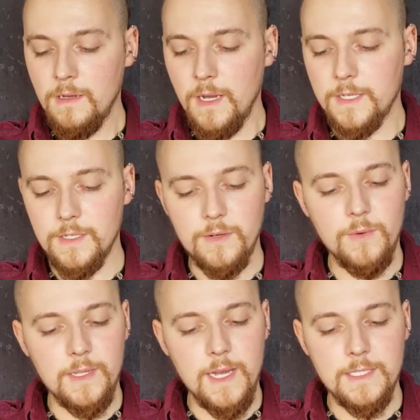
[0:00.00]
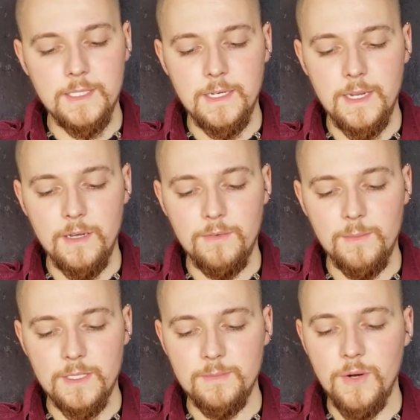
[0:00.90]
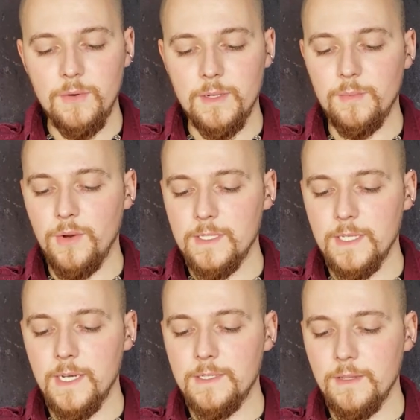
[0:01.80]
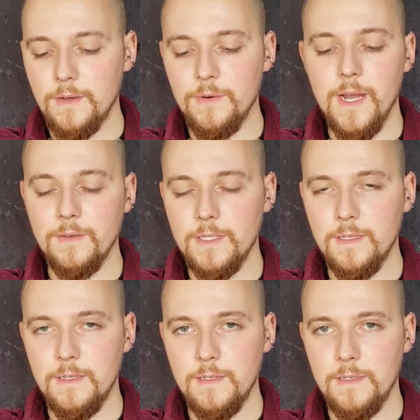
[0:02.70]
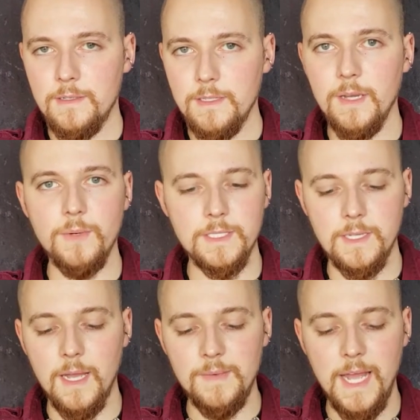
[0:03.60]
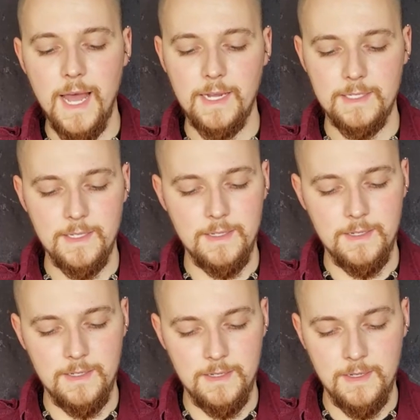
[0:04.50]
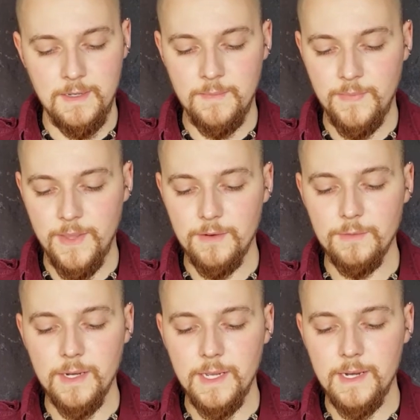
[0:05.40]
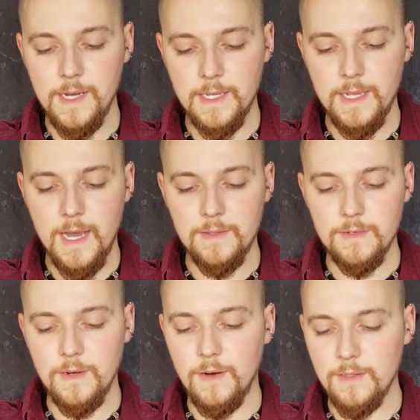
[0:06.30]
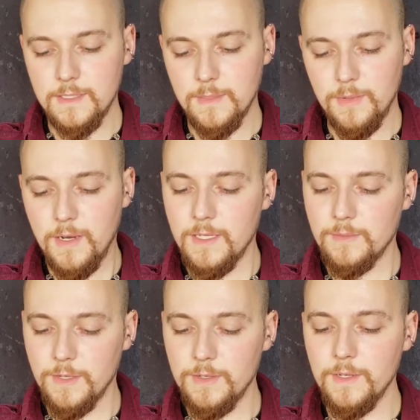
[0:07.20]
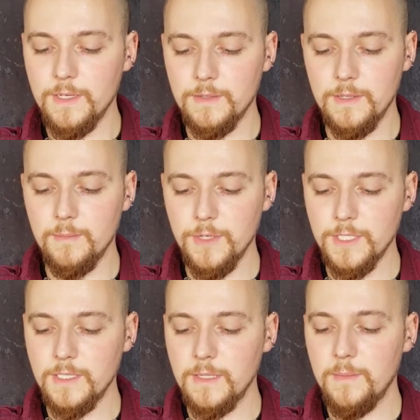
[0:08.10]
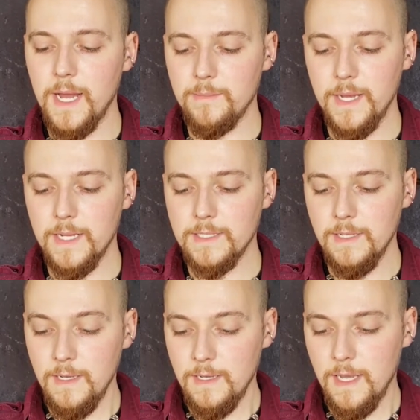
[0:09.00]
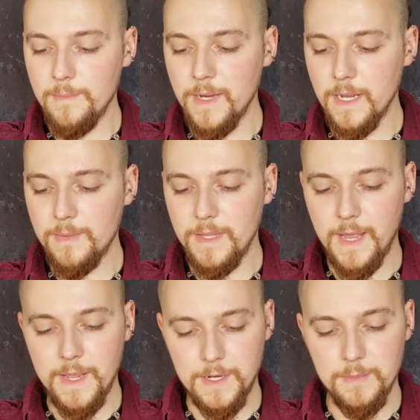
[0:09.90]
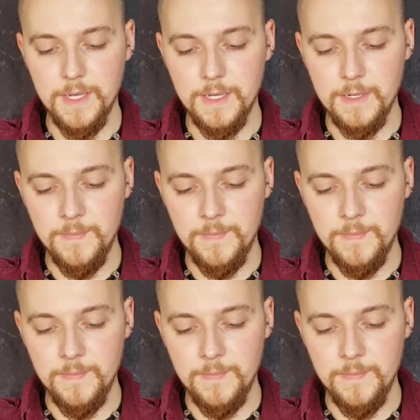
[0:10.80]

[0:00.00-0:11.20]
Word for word: I took one last inhale from the smoke and pressed it into the ground. It was time to act. Ruggy and I gathered all the supplies we could into the emergency backpacks and met up in the hangar bay.